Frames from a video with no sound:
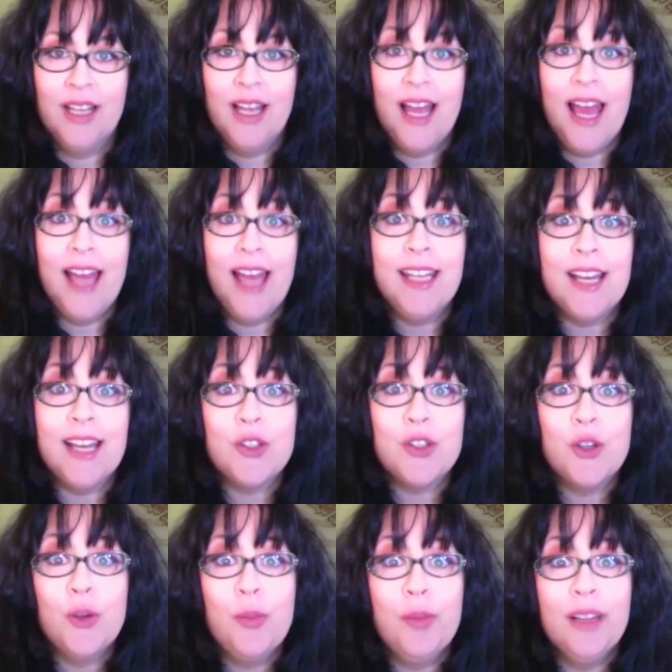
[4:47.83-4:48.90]
And guess
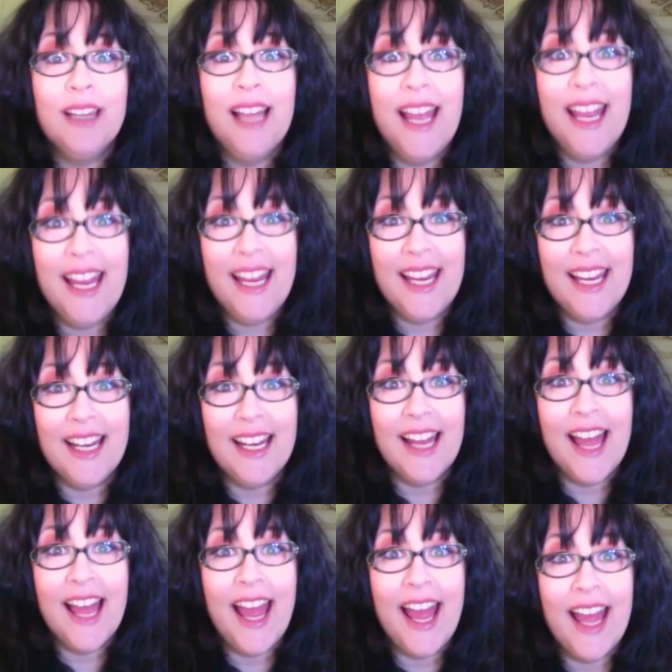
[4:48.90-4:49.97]
who played
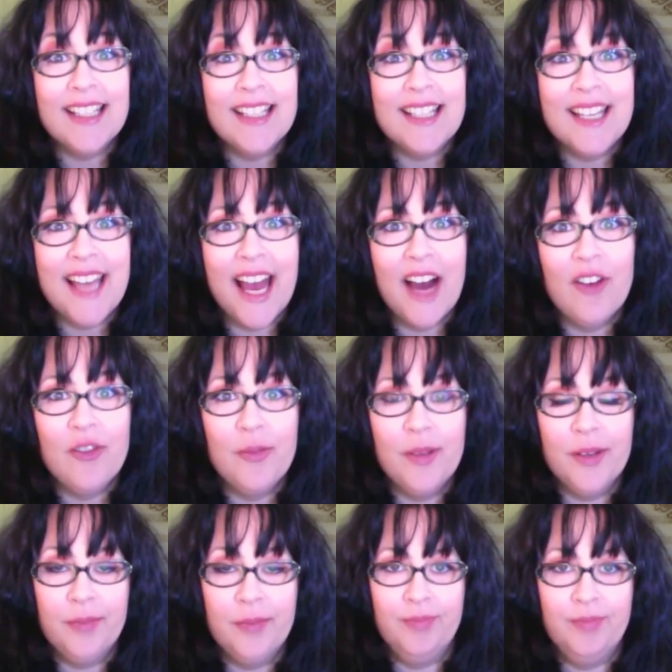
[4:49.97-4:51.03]
Andy Kaufman?